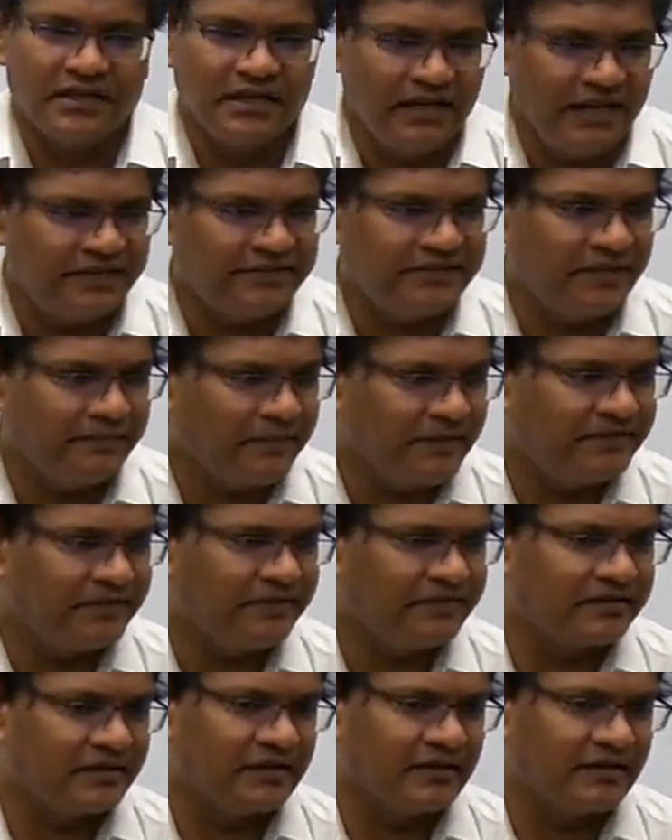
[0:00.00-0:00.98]
These
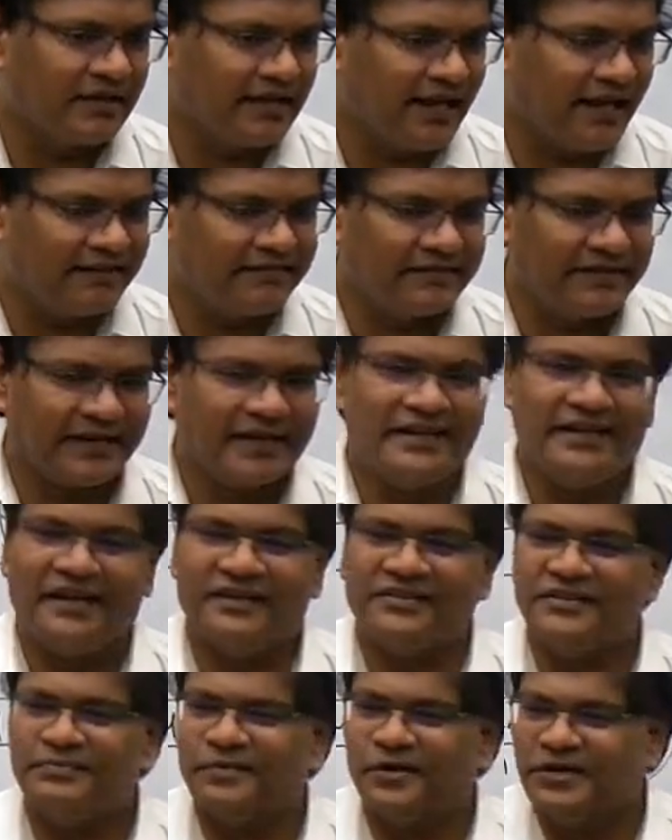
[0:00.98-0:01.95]
DPCs, as second
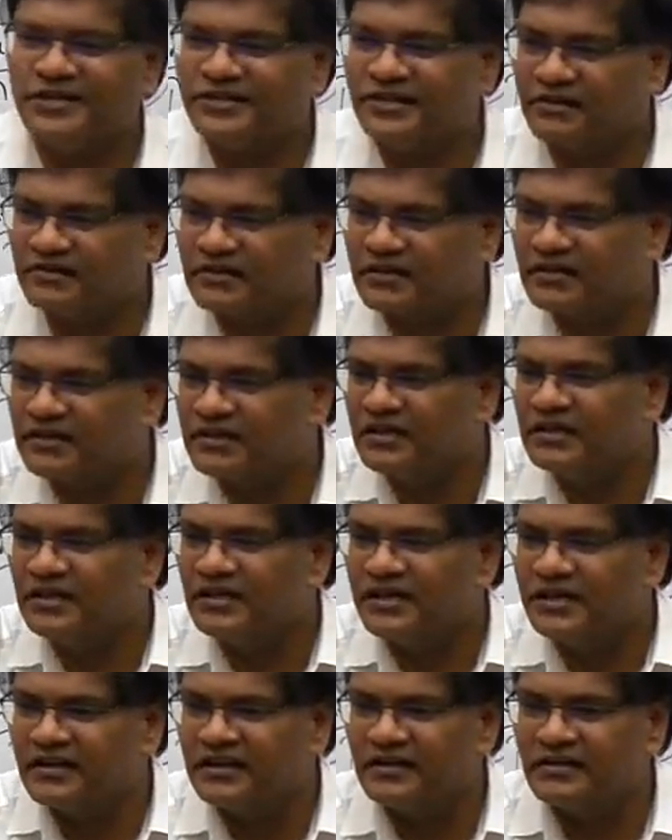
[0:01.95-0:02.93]
ERC points out,
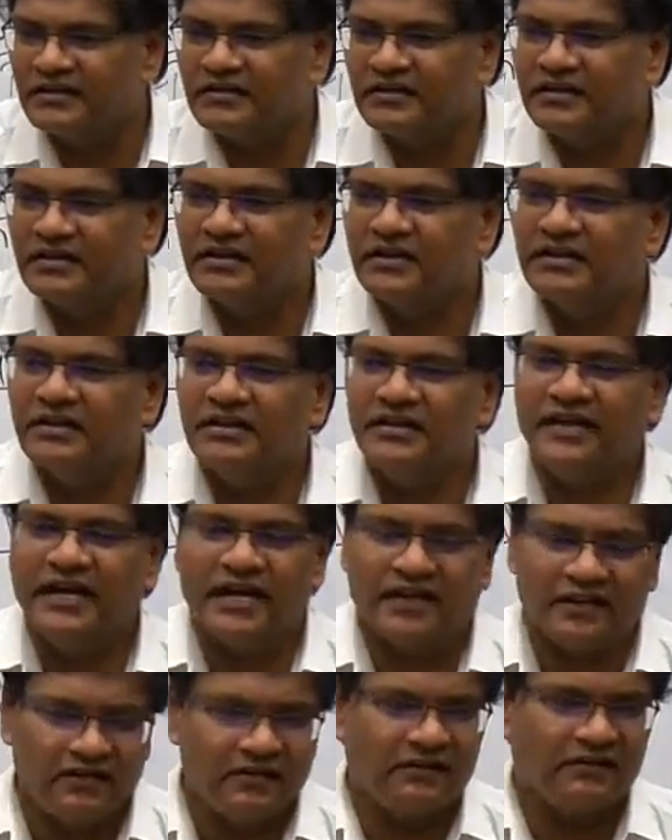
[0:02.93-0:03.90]
they are
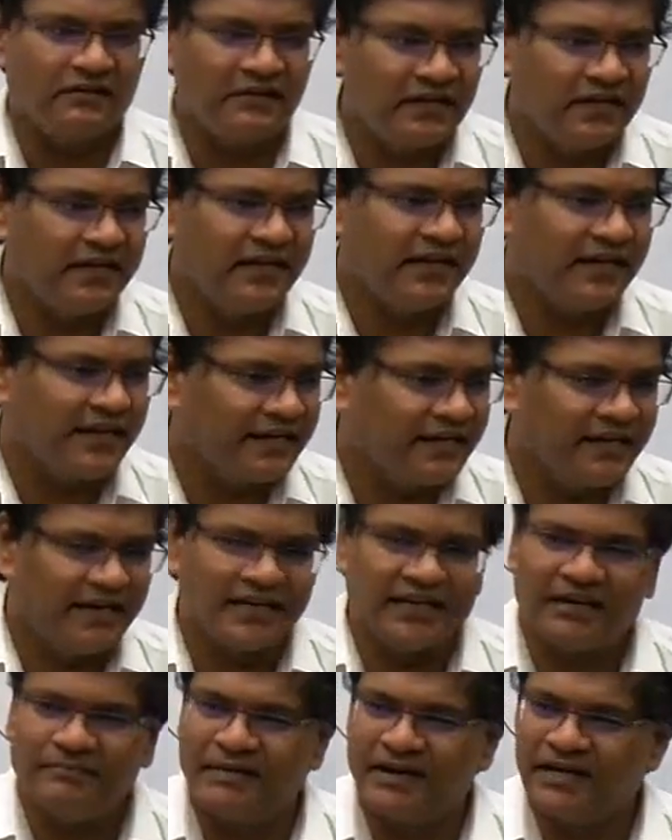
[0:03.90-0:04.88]
there only in
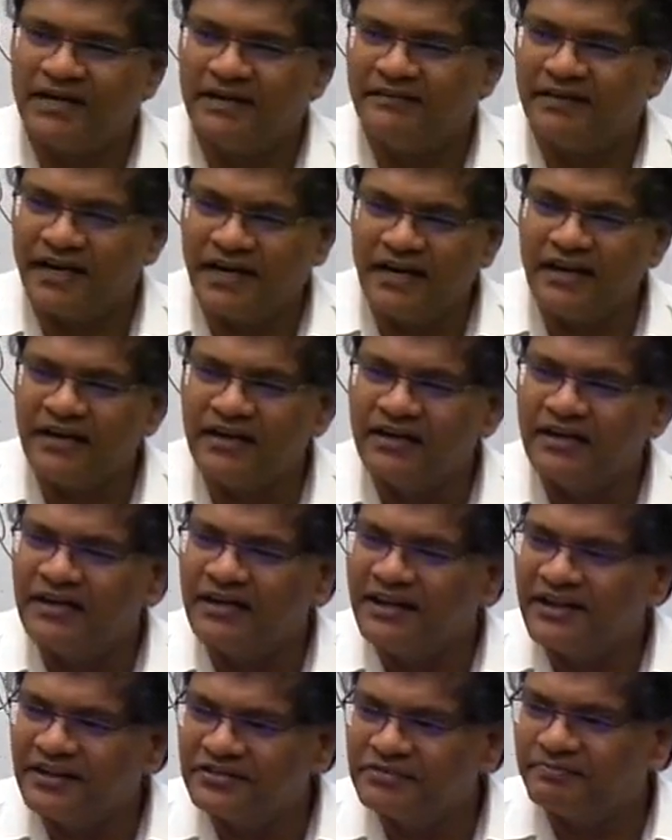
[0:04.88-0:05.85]
letter but never in
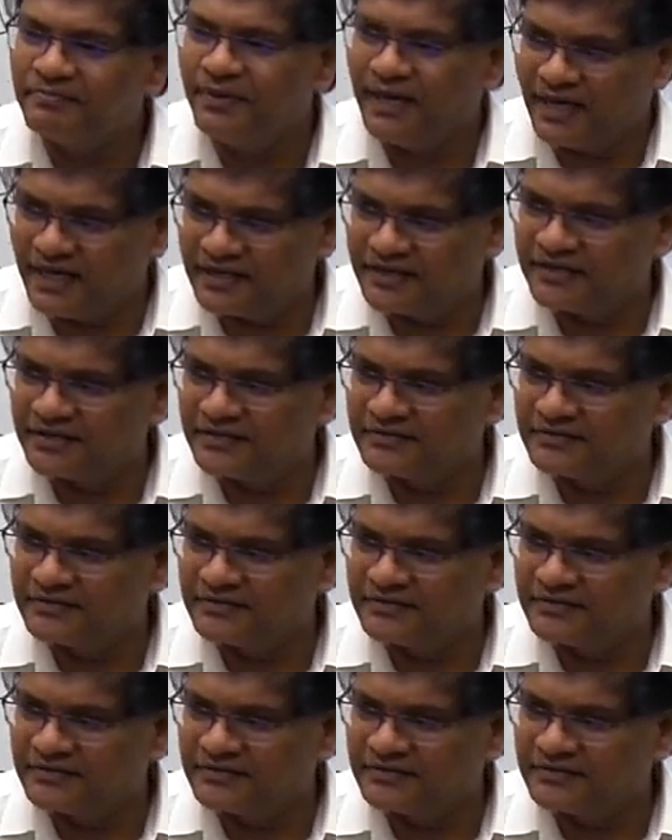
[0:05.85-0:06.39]
spirit.